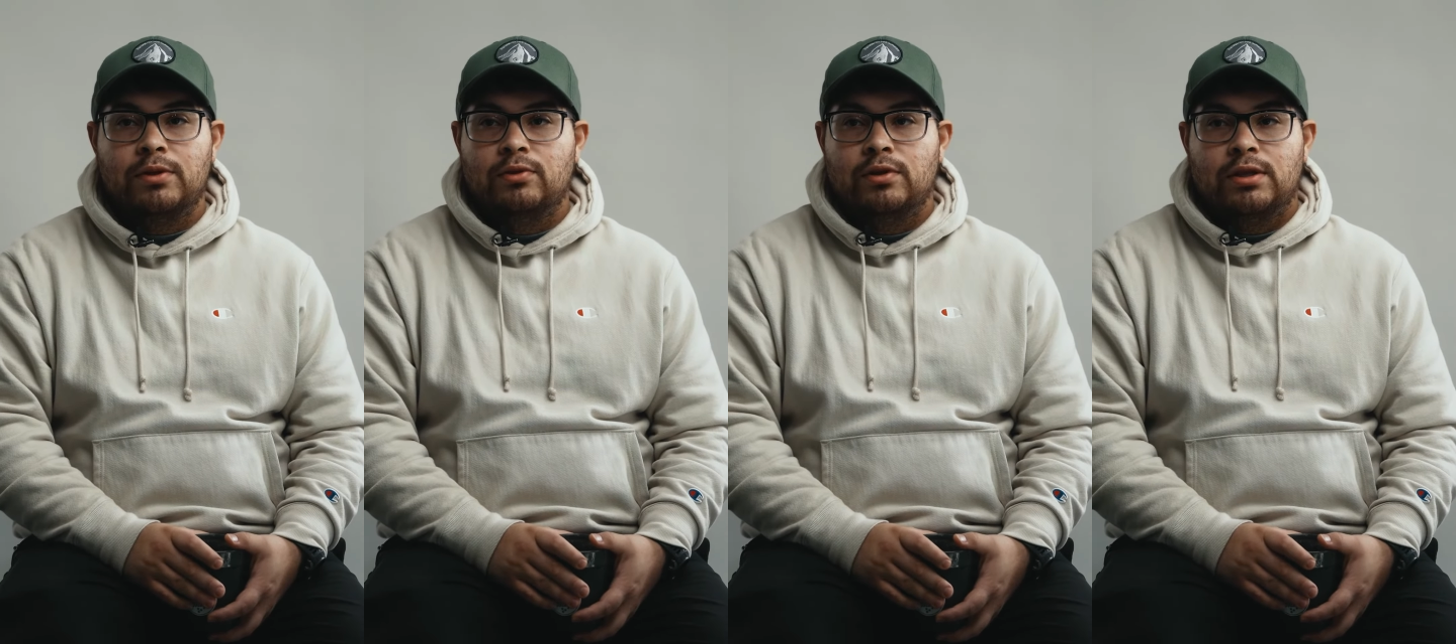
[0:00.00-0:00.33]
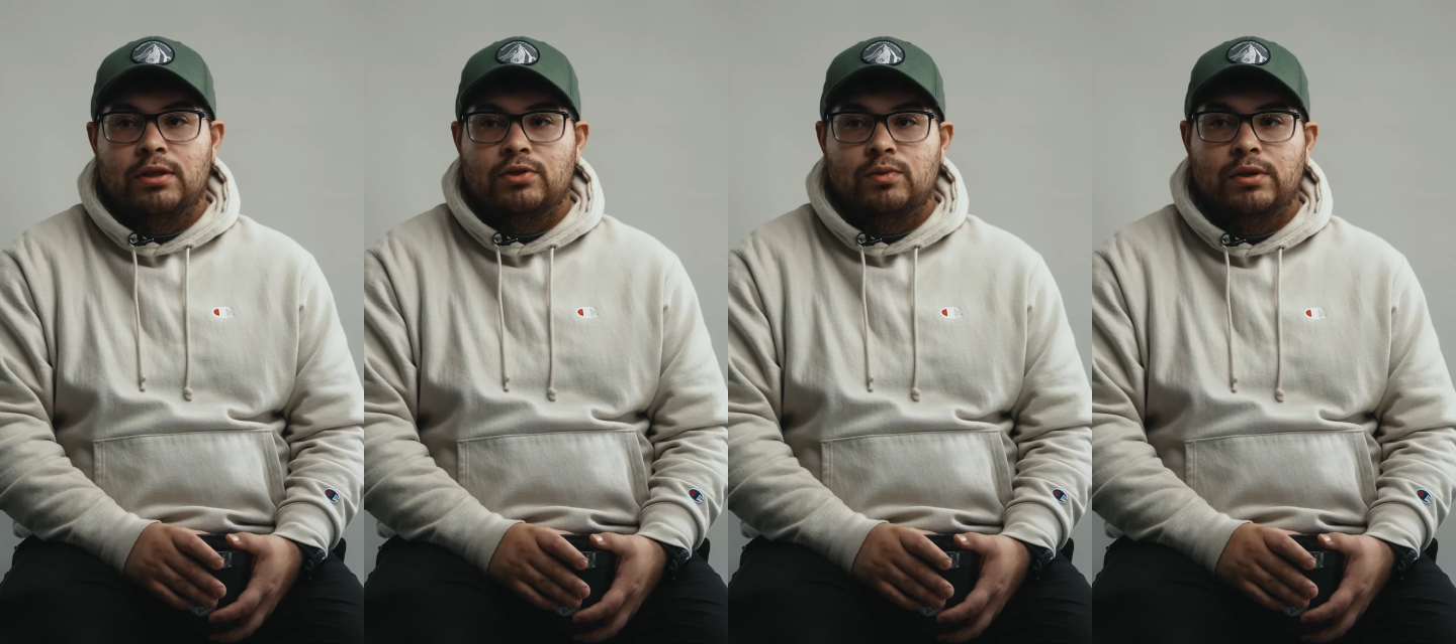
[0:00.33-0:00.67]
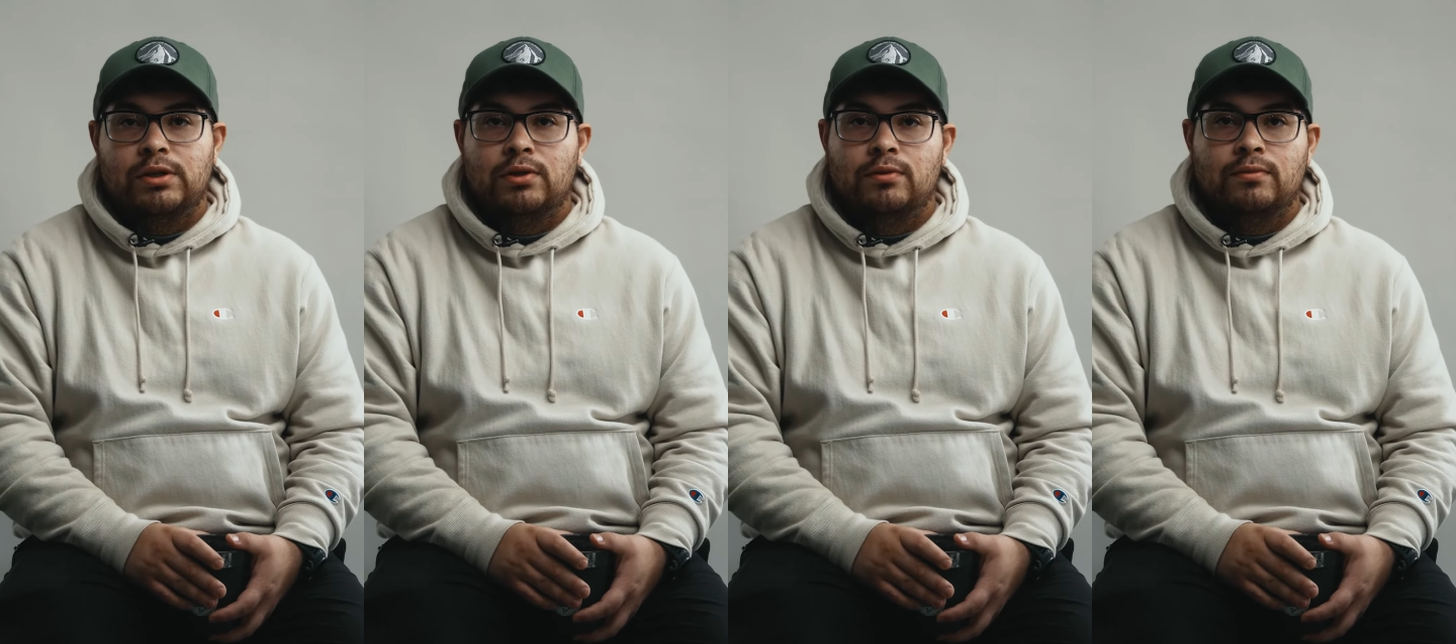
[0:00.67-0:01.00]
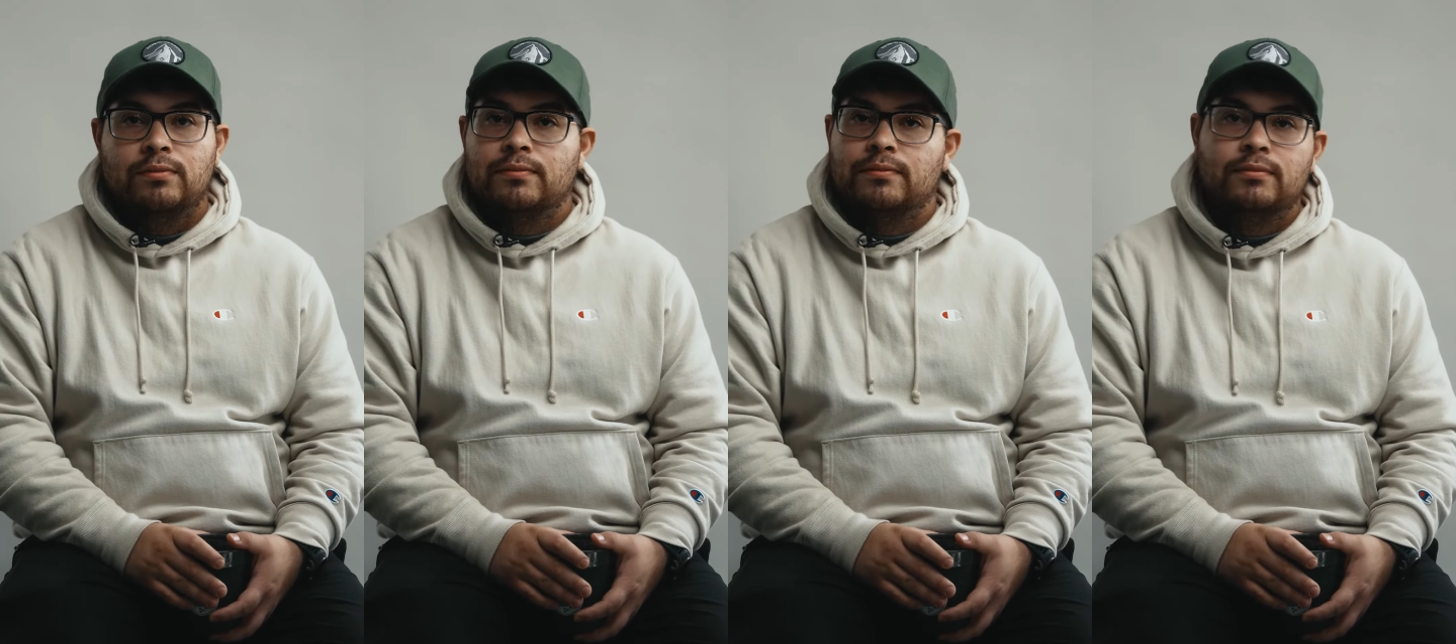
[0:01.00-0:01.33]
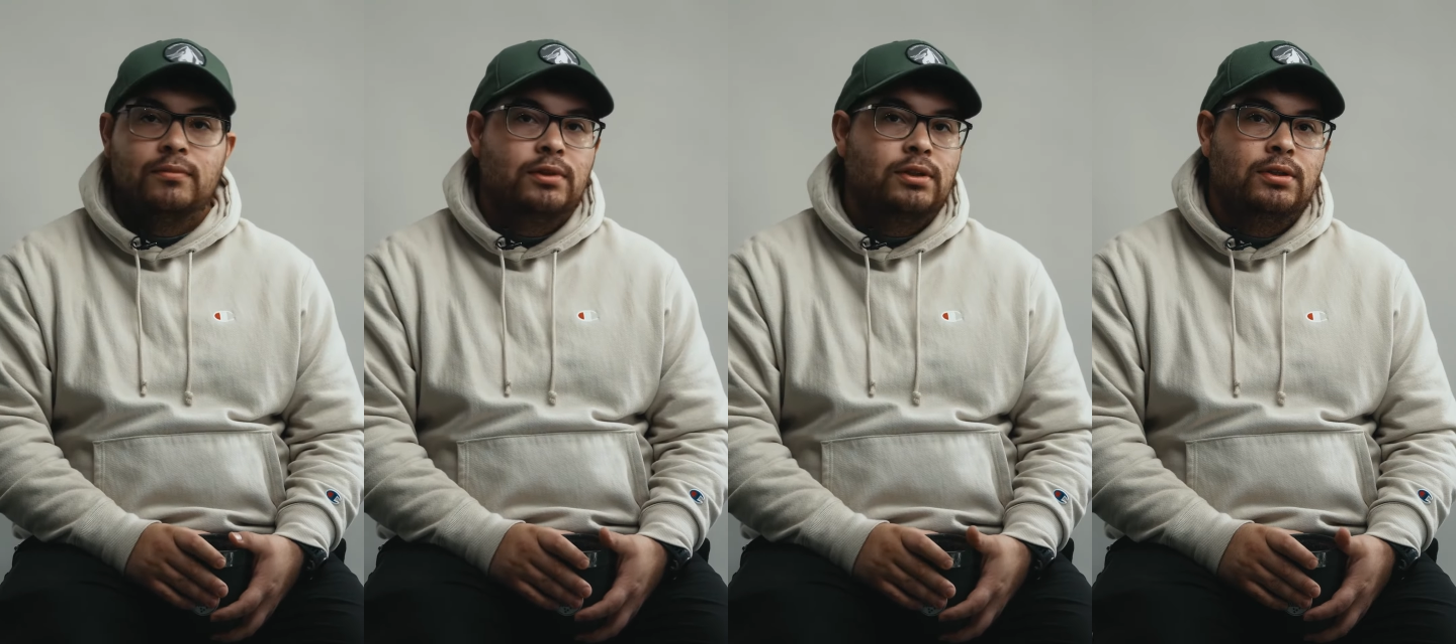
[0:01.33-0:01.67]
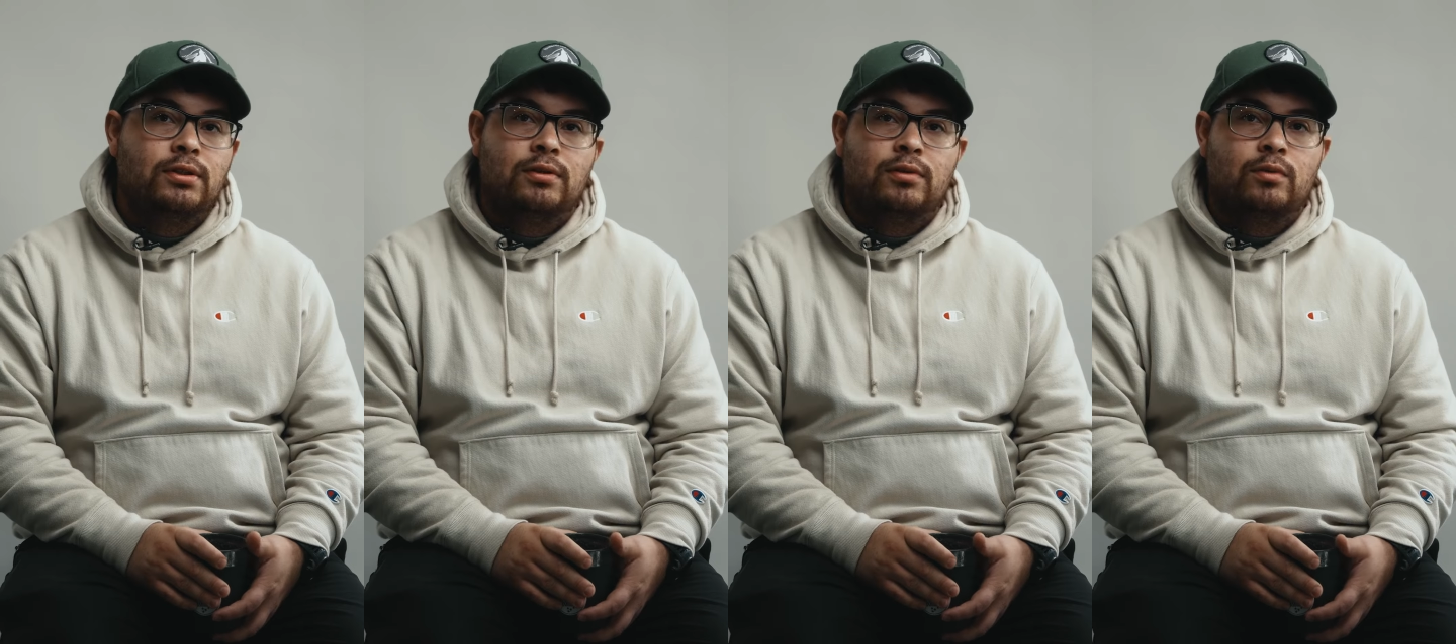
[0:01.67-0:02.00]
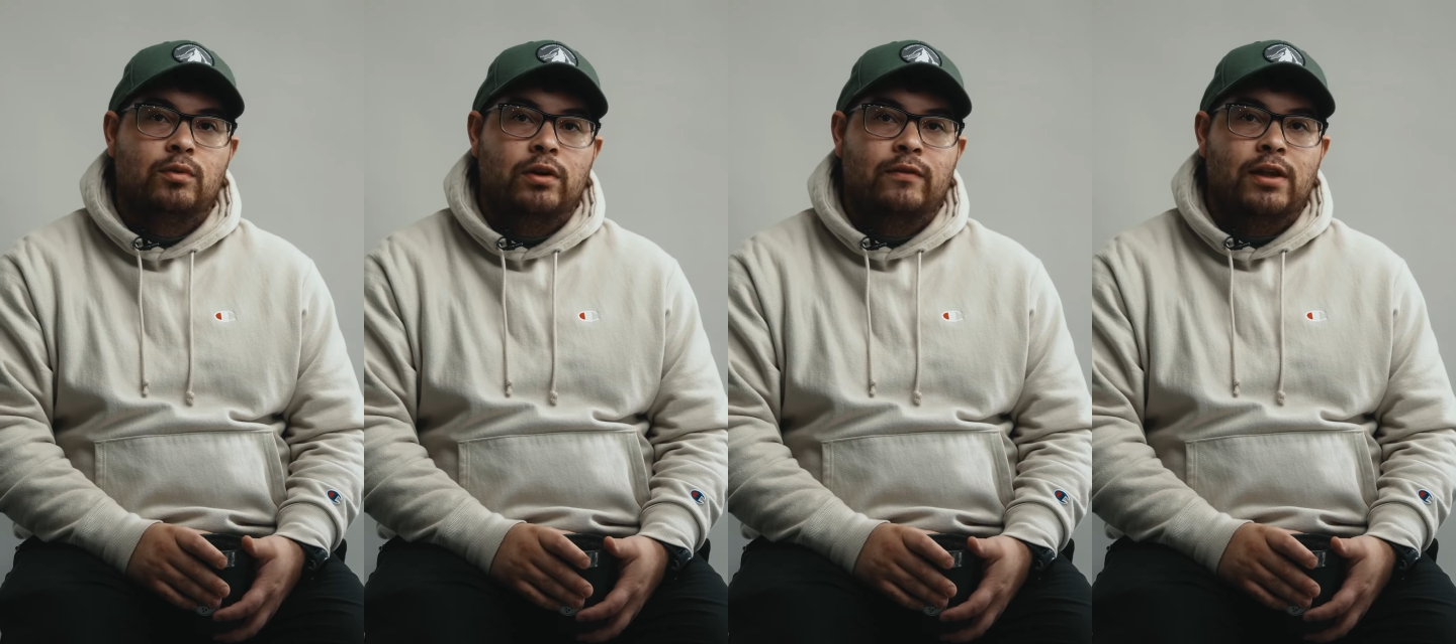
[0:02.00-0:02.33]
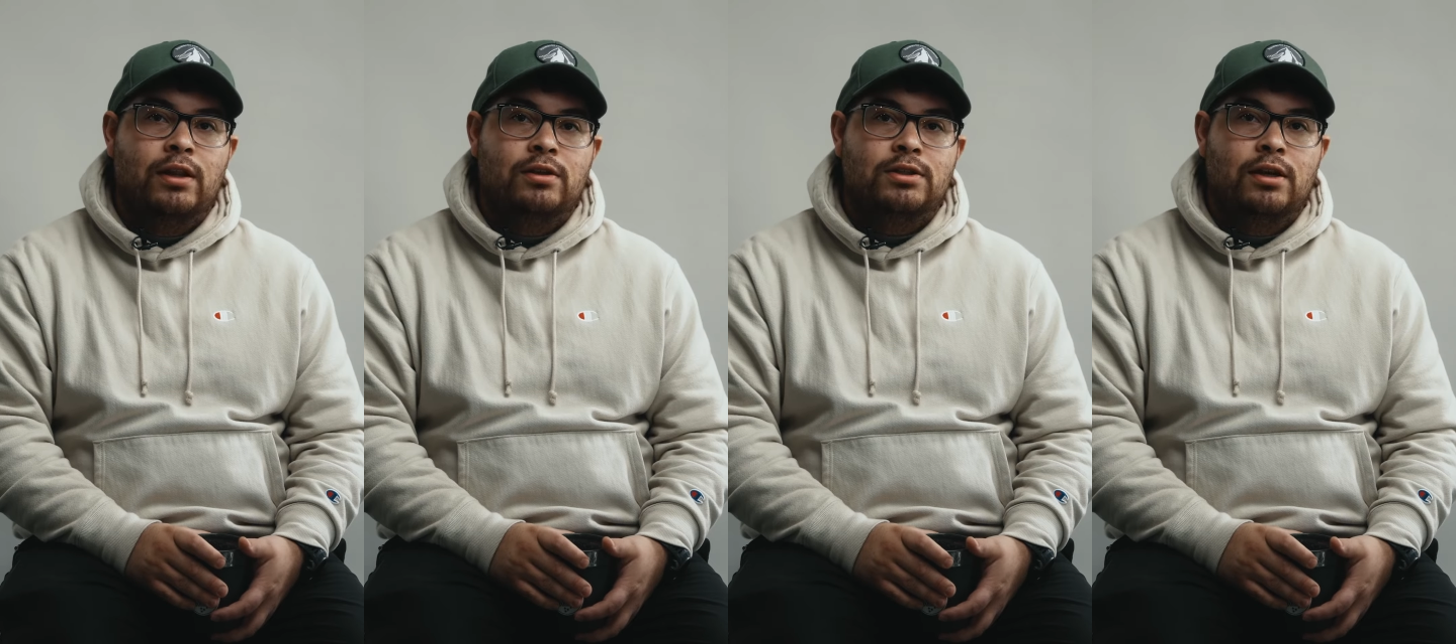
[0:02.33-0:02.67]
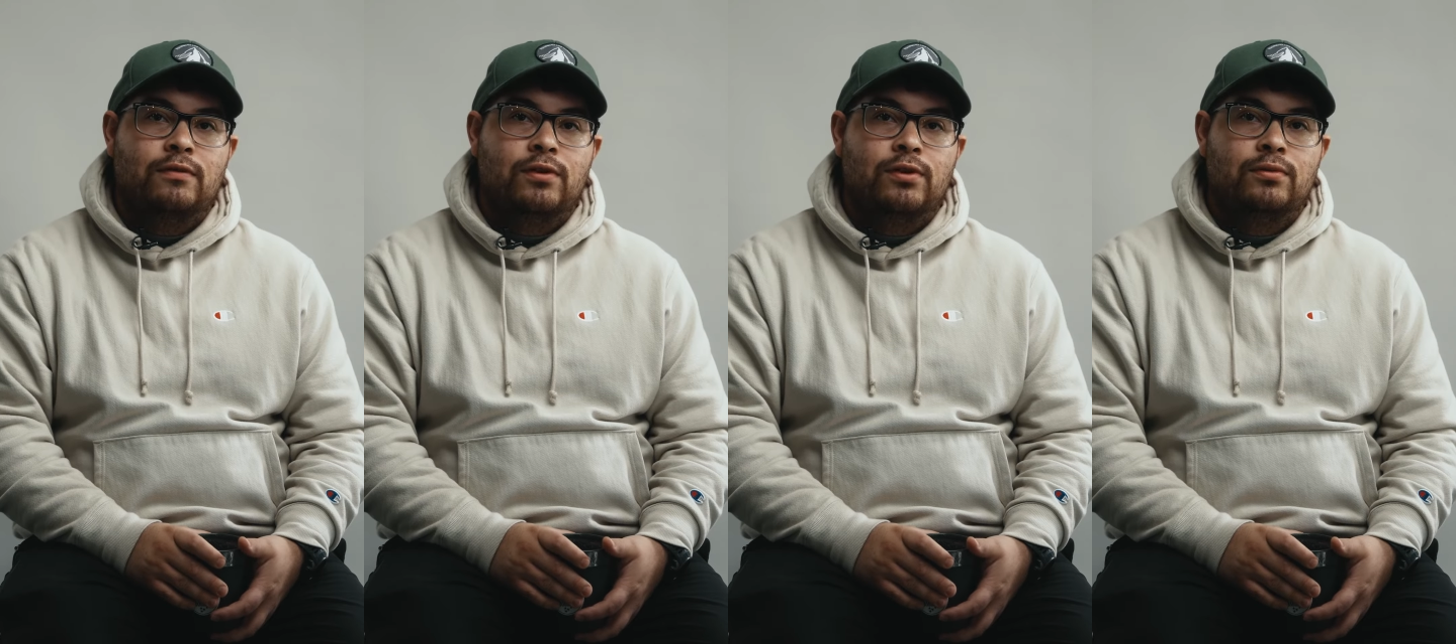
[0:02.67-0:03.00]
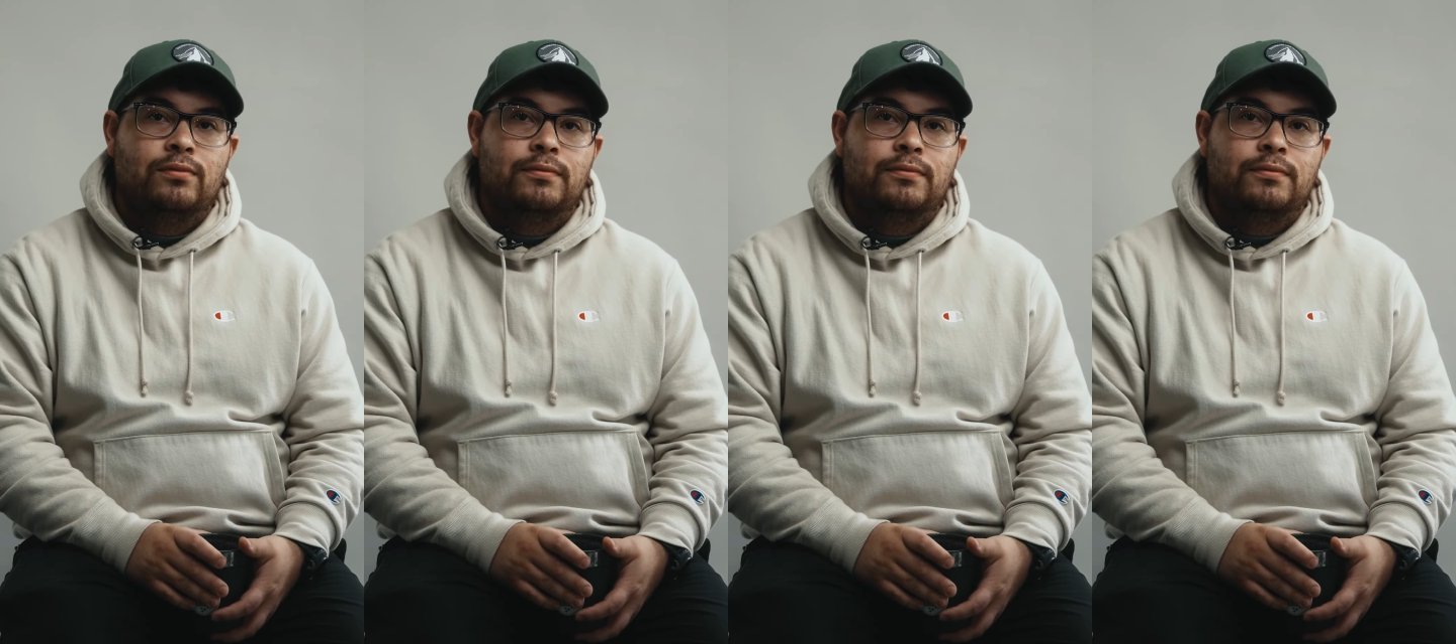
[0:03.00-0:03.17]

do the things you want to do, whatever that looks like for you.